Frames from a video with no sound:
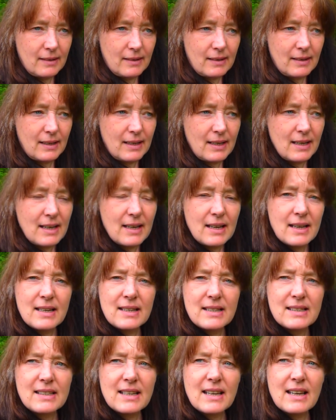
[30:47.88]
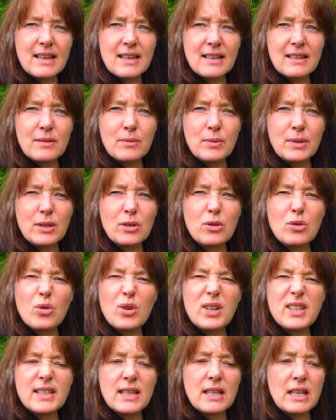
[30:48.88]
And with the
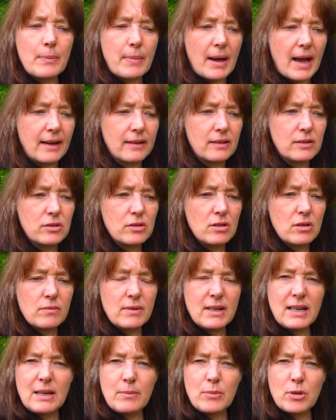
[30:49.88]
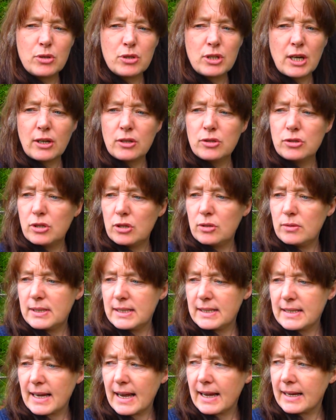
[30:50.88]
noise in the back, there's not really much I can do
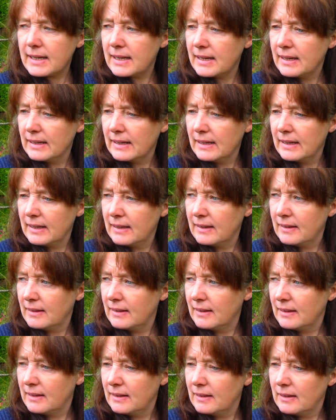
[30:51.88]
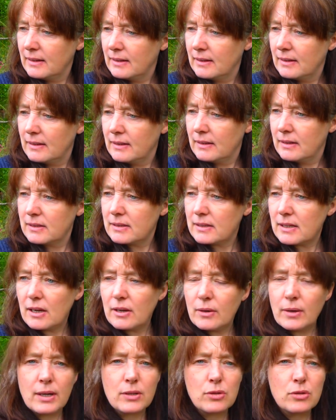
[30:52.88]
today.
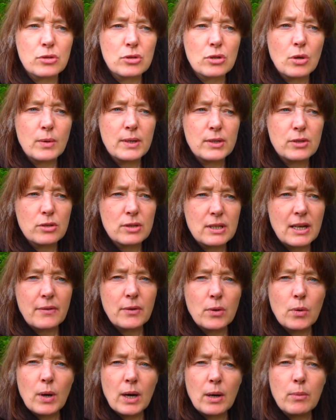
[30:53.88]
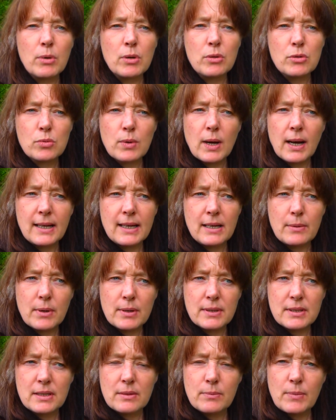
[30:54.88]
So I just thought we'd just have a quick mooch while he
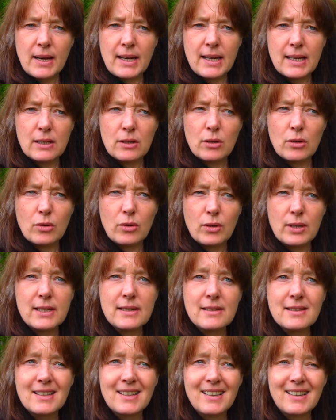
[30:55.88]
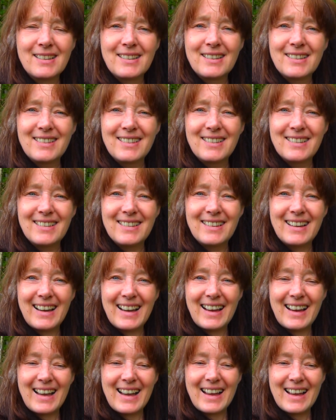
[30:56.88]
wasn't making a noise.
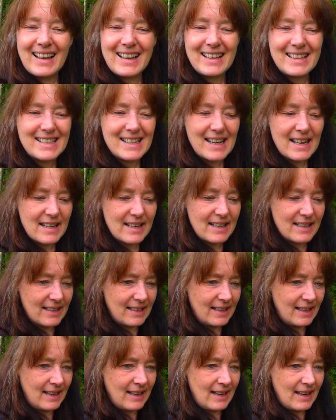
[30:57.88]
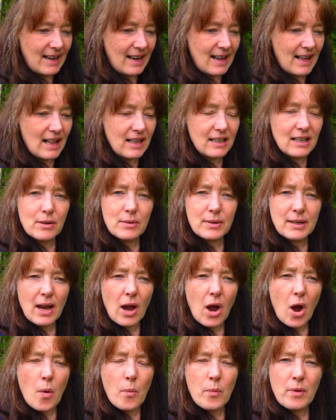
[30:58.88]
And I'll go and
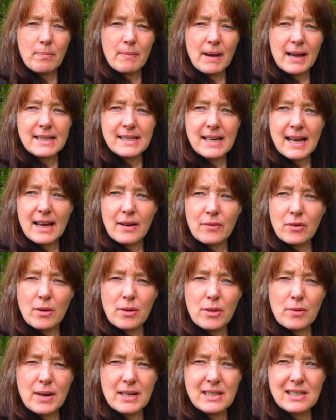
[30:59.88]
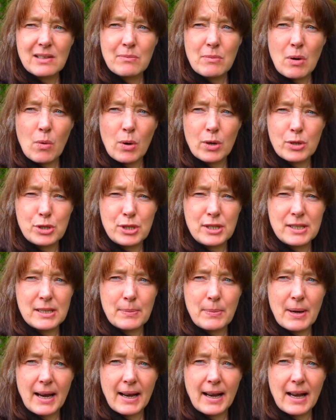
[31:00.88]
get on with my day. I've got the rest of my washing to
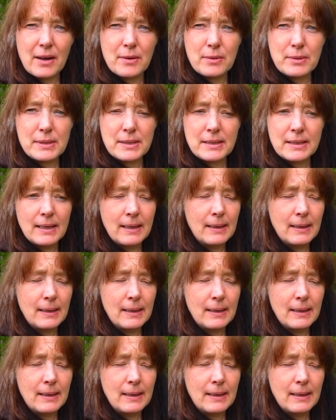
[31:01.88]
peg out.